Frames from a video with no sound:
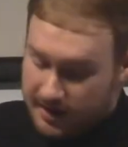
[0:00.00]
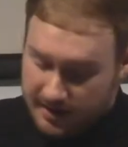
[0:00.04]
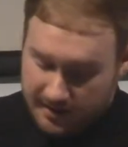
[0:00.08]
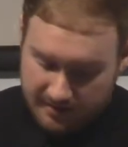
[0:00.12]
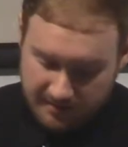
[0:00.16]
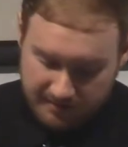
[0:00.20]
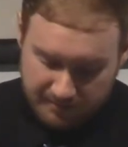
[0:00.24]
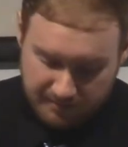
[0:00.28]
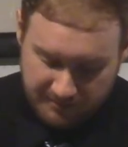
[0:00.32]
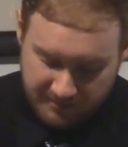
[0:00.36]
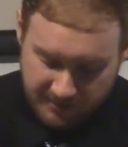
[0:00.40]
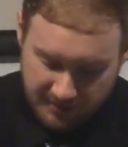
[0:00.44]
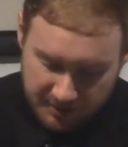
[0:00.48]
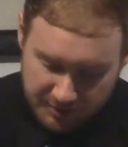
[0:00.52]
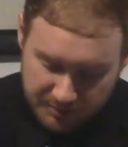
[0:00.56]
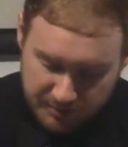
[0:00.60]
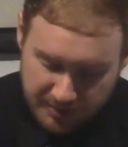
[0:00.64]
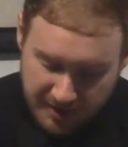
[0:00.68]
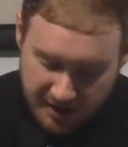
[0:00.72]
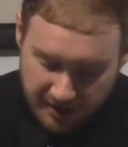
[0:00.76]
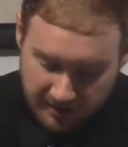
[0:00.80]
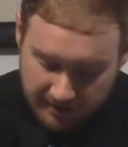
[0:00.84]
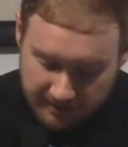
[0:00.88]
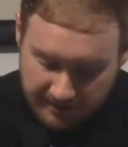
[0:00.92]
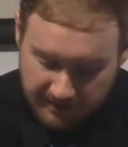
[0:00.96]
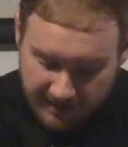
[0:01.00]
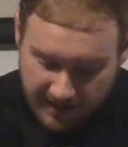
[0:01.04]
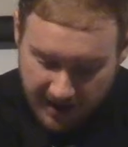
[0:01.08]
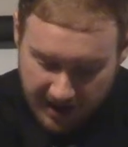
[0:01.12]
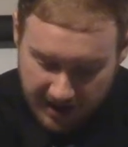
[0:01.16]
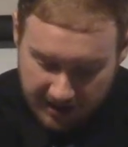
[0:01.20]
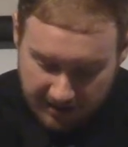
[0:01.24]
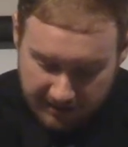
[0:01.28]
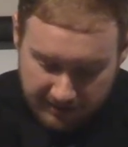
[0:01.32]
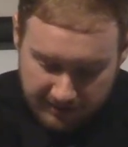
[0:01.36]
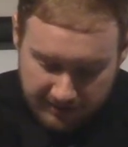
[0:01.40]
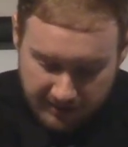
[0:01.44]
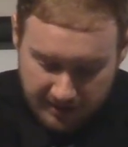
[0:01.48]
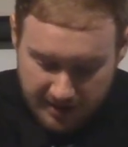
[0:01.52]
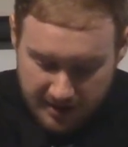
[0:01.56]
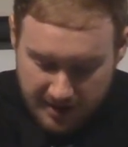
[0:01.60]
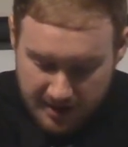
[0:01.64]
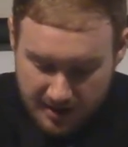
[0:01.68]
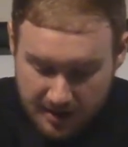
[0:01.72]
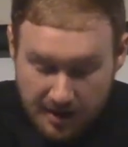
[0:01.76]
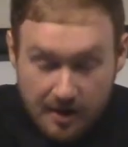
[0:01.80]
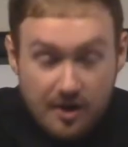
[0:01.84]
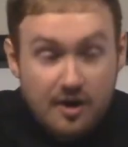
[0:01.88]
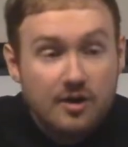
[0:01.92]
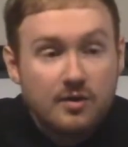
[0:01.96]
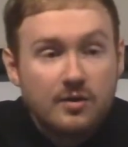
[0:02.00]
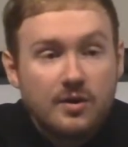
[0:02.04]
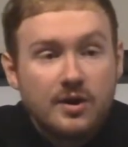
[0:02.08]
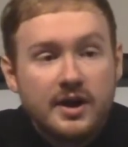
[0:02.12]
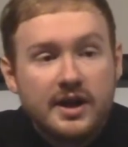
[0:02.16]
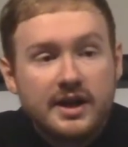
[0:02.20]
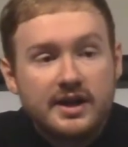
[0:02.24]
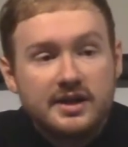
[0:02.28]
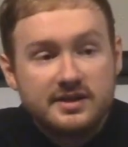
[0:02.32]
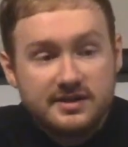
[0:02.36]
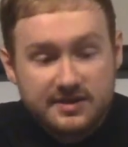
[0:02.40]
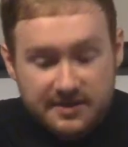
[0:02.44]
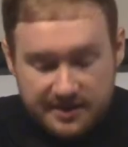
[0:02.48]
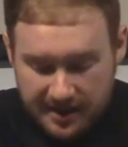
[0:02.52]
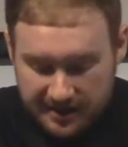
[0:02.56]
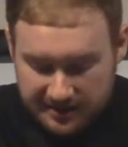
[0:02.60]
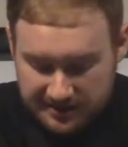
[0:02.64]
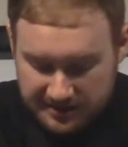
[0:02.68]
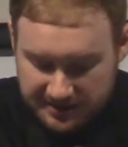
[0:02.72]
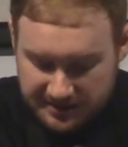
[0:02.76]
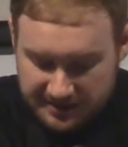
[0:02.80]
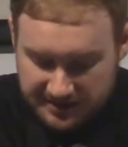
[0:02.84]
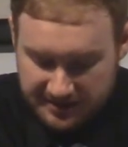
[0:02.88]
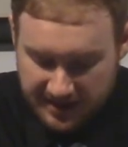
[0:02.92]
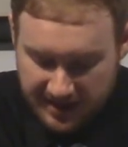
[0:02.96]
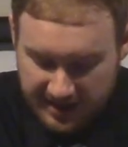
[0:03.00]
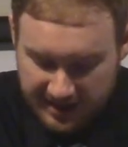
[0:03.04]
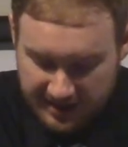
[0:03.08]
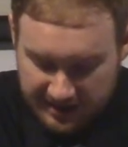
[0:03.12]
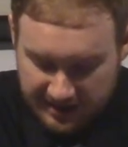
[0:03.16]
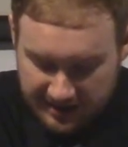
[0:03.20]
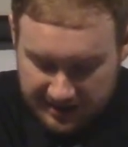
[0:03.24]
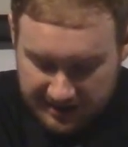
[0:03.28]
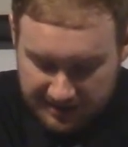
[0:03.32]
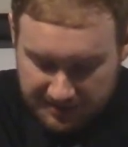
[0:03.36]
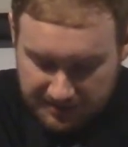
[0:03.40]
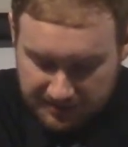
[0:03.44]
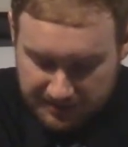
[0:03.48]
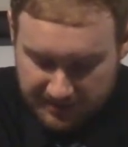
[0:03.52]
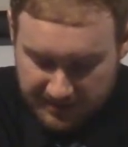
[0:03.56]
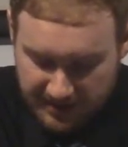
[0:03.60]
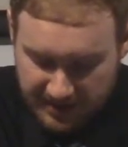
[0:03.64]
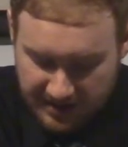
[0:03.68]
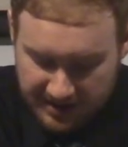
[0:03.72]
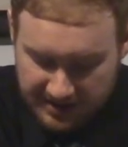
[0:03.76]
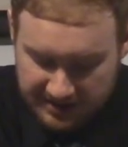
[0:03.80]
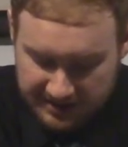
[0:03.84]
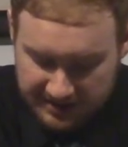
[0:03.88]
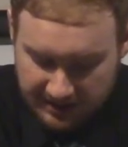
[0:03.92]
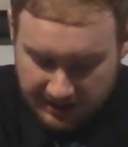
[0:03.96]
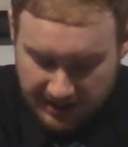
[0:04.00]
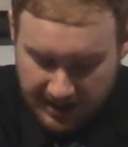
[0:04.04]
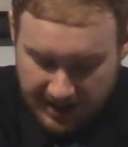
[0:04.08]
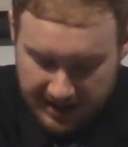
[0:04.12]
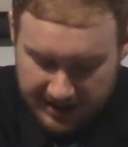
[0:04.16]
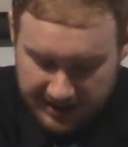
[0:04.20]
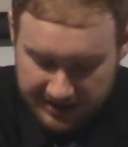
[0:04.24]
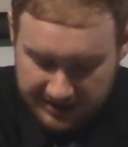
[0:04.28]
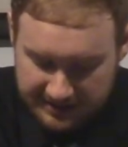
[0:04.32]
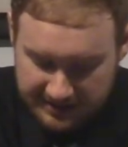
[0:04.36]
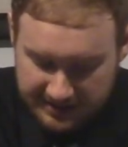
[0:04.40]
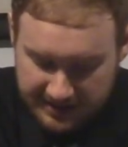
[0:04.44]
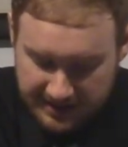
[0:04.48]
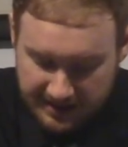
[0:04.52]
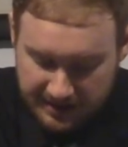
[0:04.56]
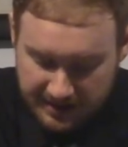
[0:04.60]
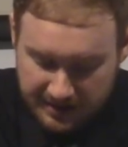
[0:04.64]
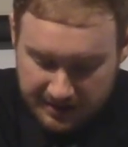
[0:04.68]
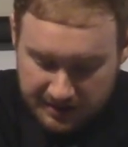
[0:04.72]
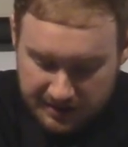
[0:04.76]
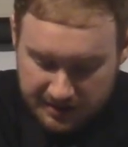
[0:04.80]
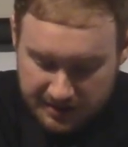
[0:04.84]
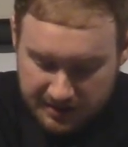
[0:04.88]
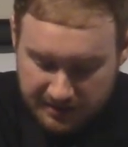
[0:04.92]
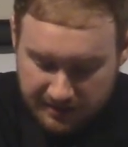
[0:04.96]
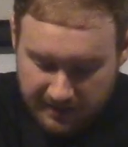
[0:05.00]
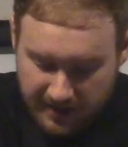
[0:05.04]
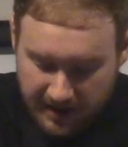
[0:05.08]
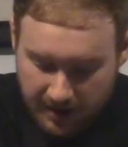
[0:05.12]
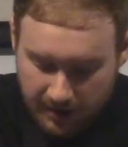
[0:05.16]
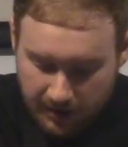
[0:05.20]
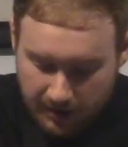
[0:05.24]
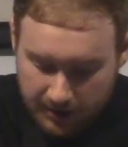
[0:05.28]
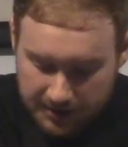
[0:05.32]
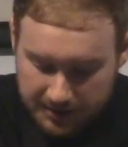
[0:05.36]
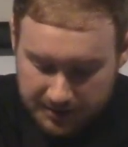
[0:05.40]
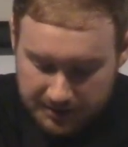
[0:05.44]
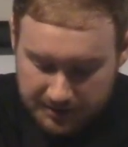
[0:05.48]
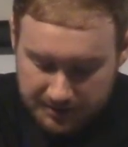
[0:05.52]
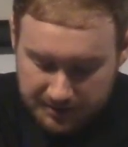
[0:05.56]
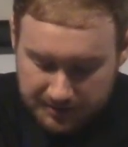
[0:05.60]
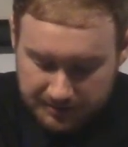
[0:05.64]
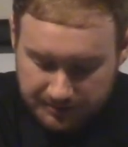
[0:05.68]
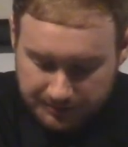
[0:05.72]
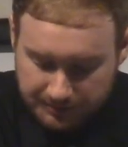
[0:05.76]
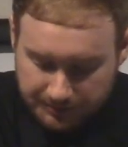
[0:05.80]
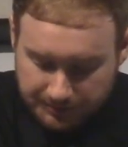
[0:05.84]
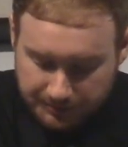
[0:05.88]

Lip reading: 1 Peter 5, where he discusses Satan as a lion seeking to devour us.